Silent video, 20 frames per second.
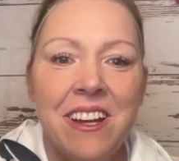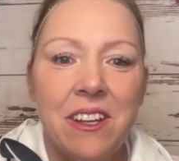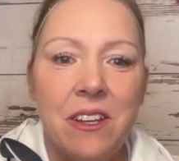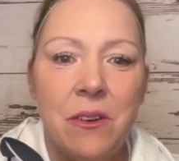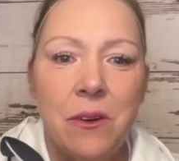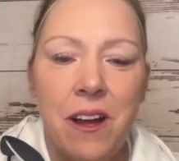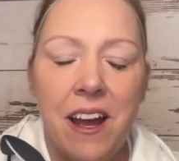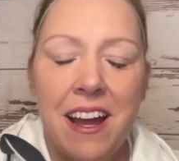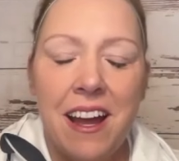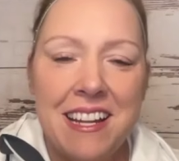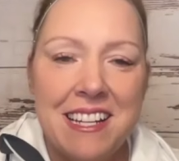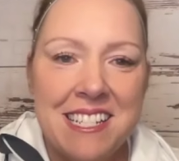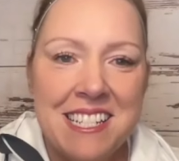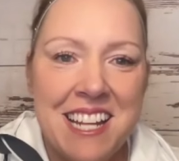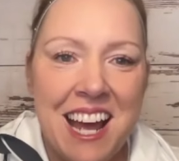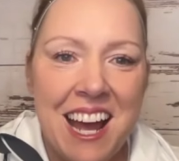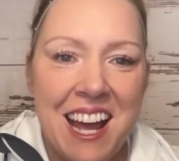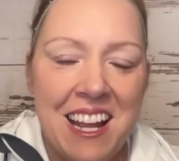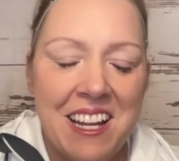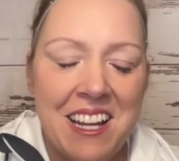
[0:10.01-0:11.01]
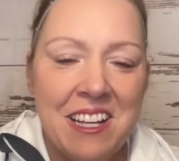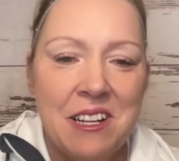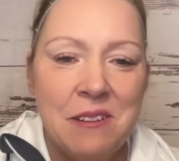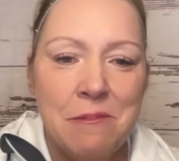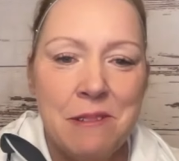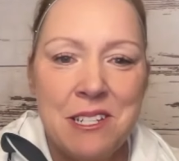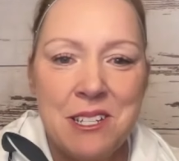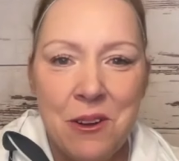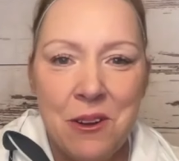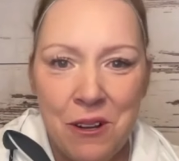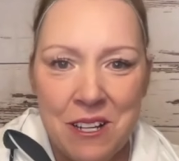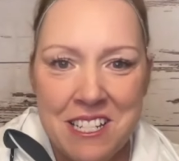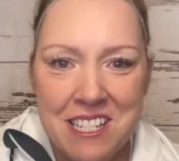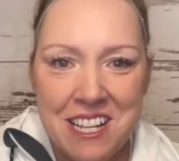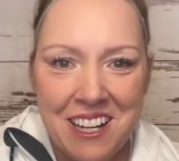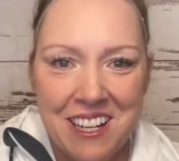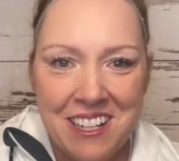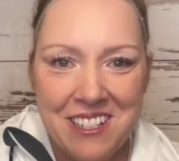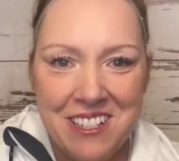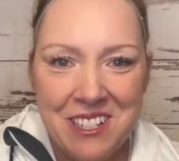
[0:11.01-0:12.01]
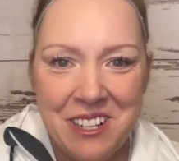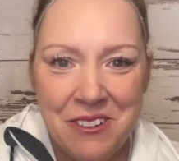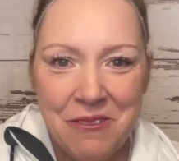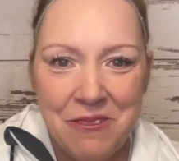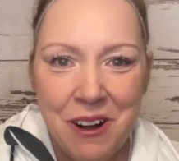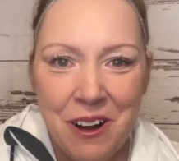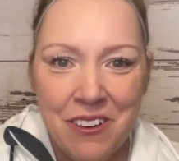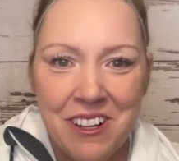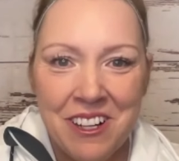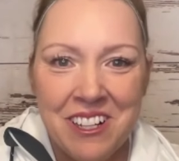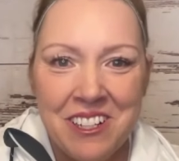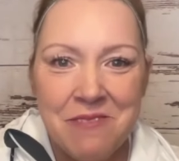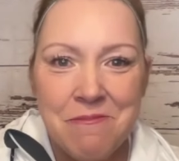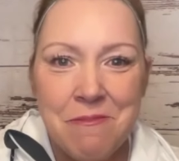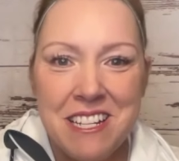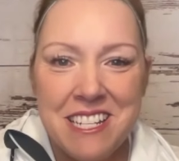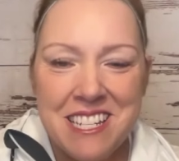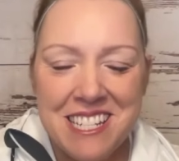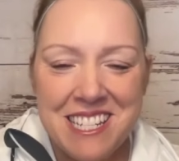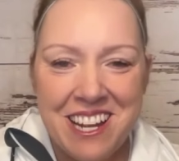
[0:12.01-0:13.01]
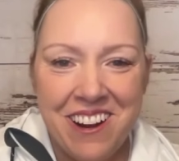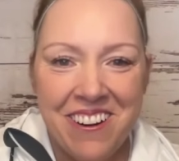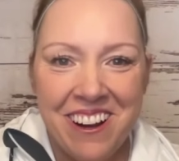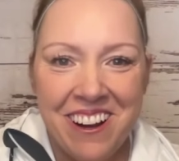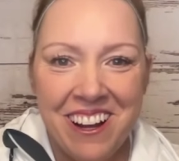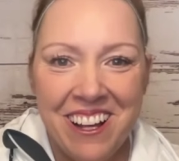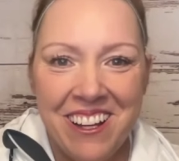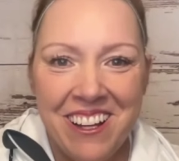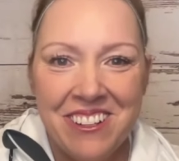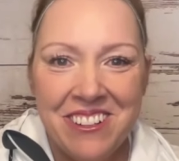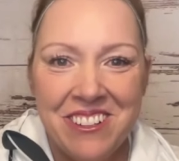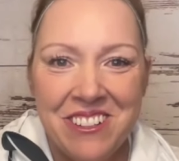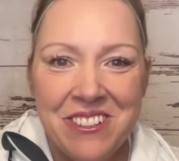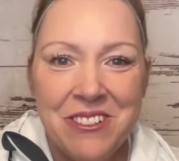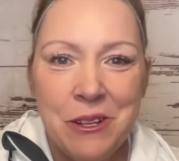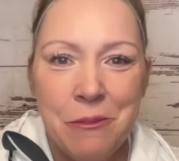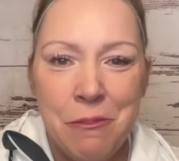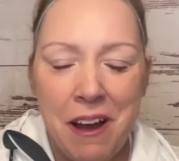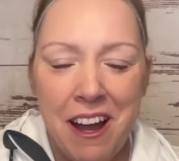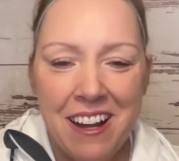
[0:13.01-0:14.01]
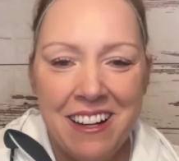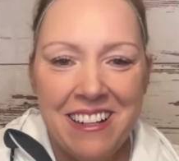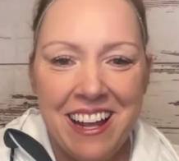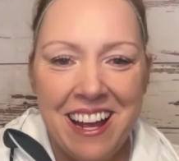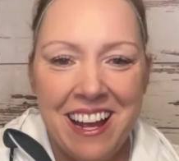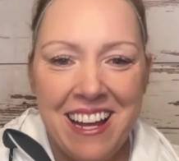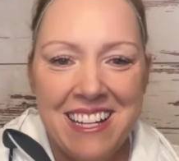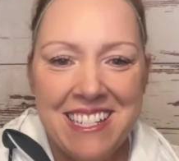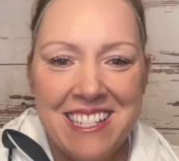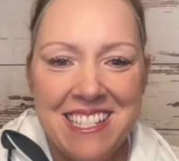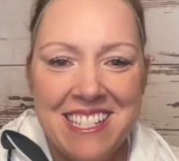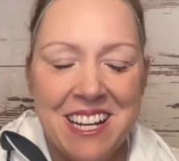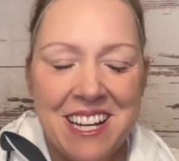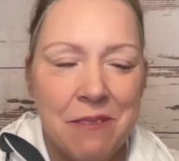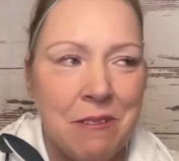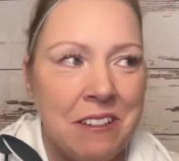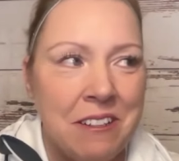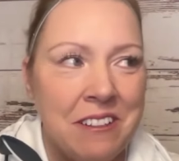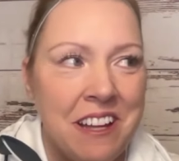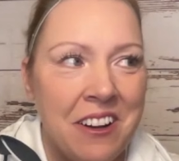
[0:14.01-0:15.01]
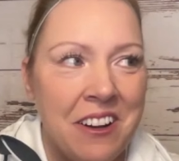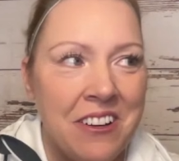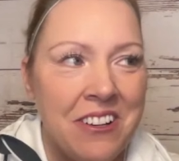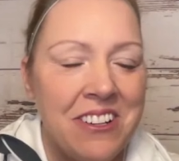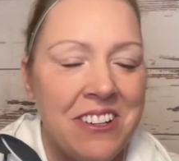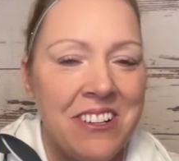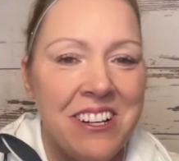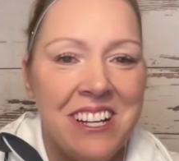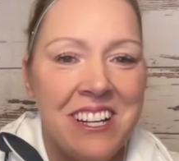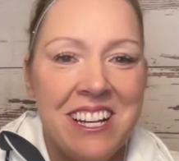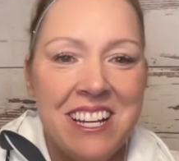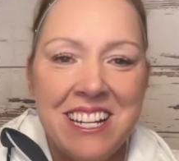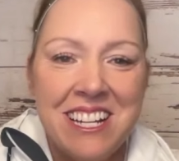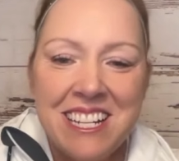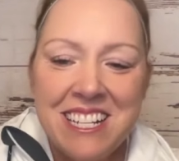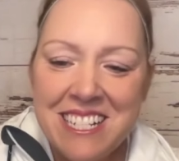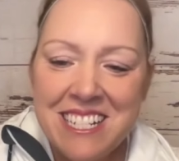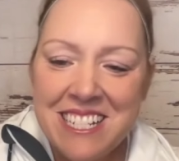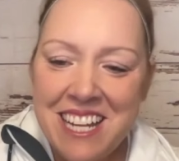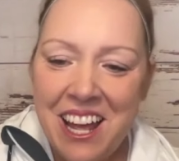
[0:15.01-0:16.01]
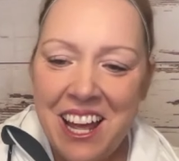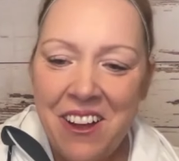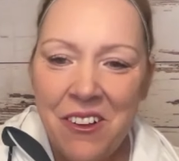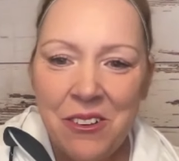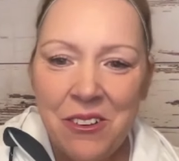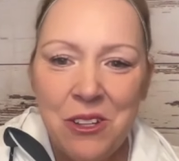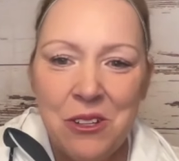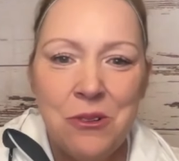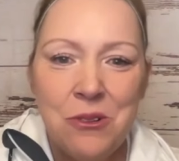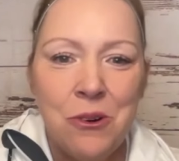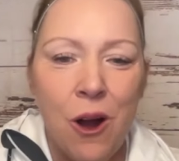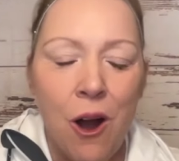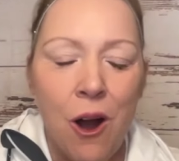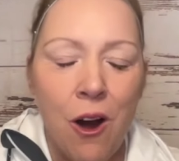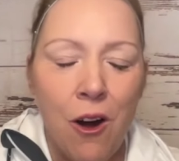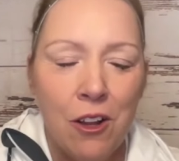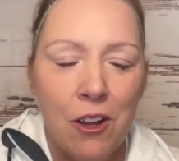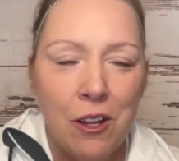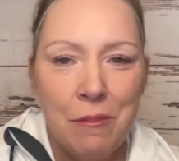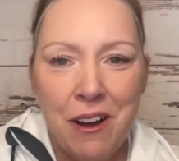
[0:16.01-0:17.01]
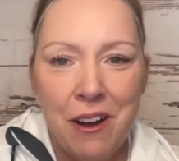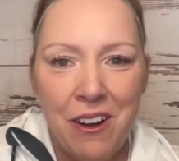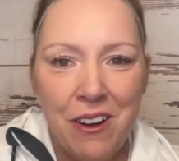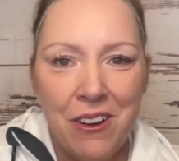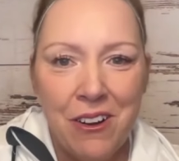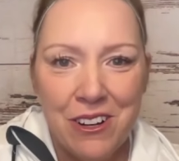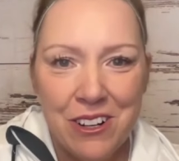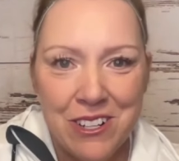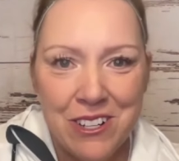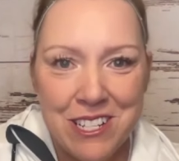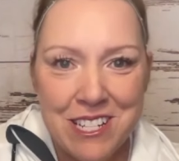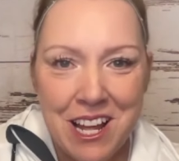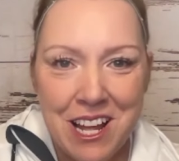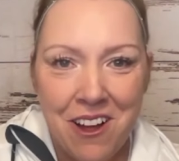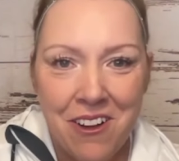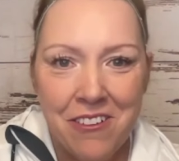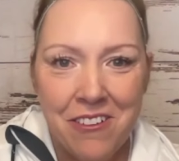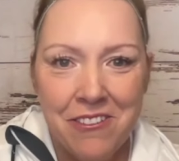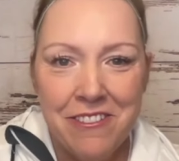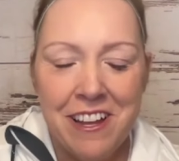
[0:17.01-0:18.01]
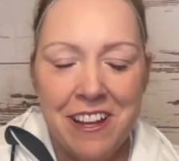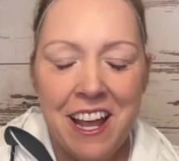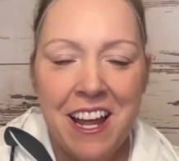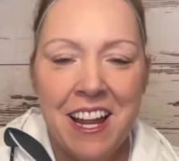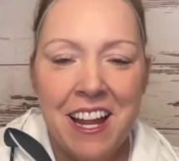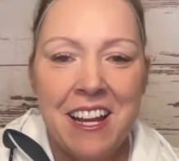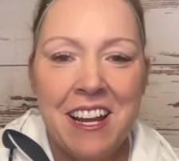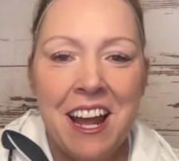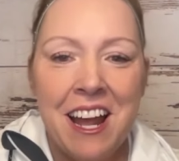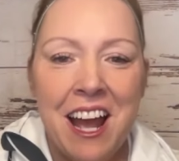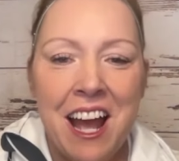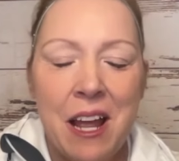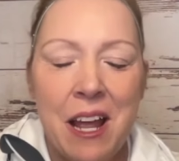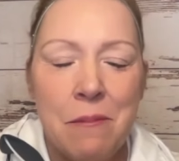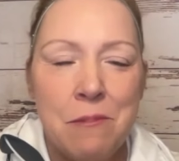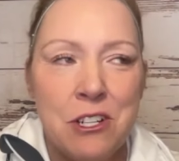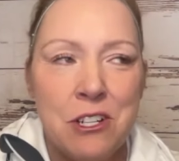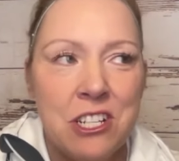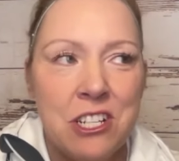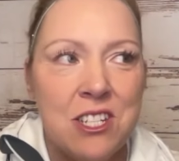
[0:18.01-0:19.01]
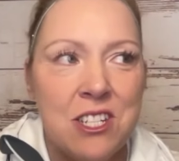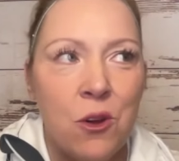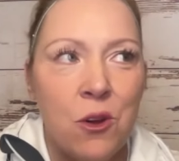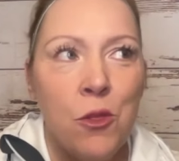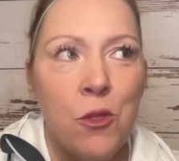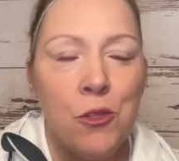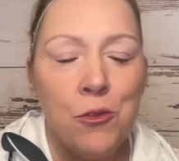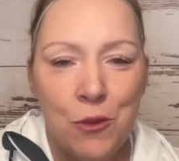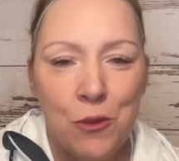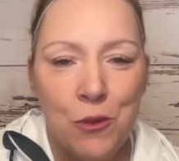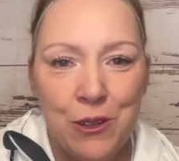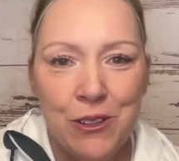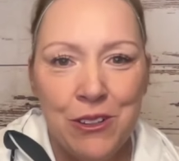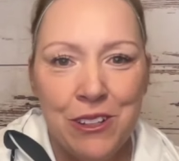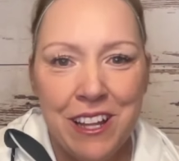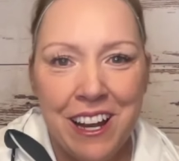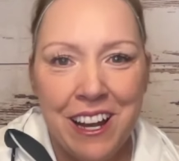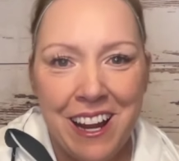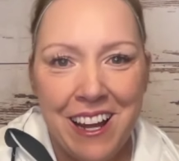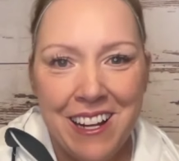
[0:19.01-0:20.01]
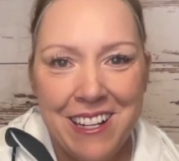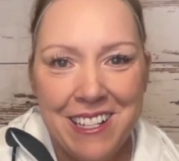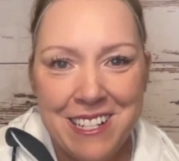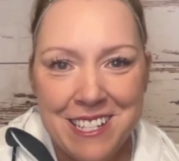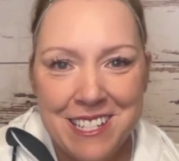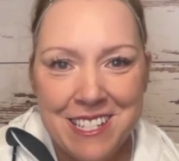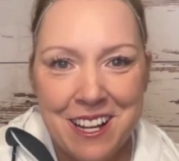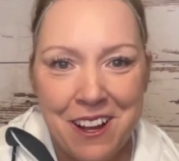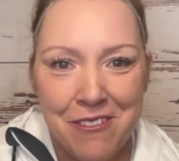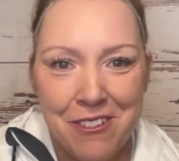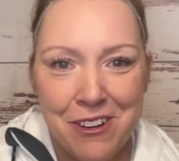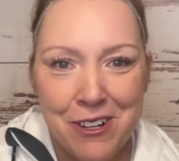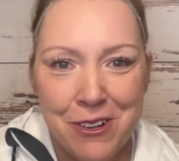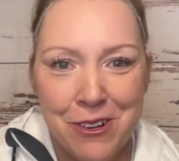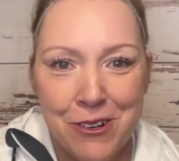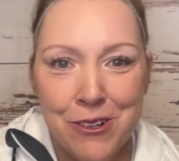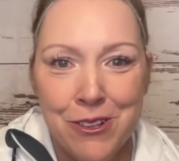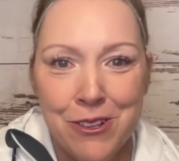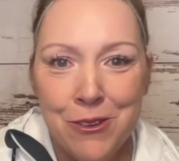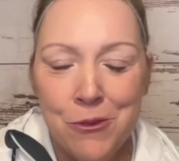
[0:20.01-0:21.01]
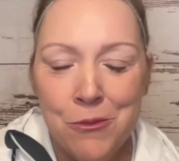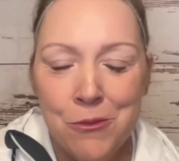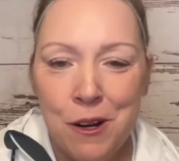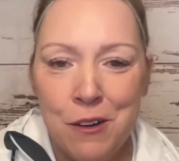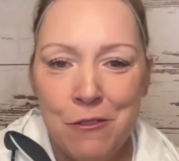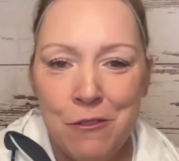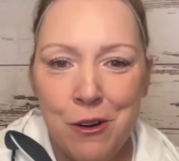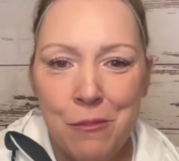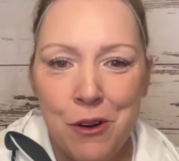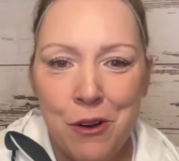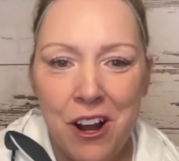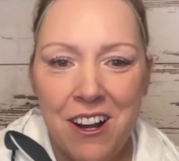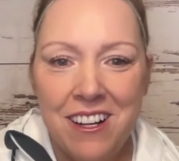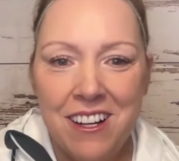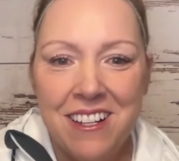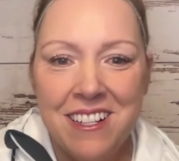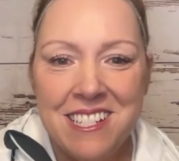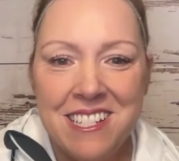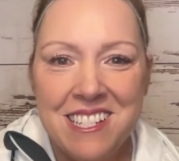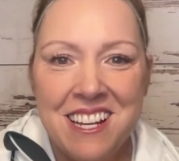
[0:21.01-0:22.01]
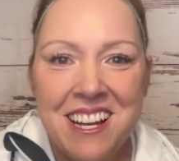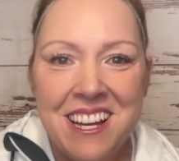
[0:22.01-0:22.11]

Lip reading: You guys, I am so excited to welcome Sarah to the podcast, and I'm going to let her tell you all about herself. And I'm just so thrilled that I discovered her through one of her products.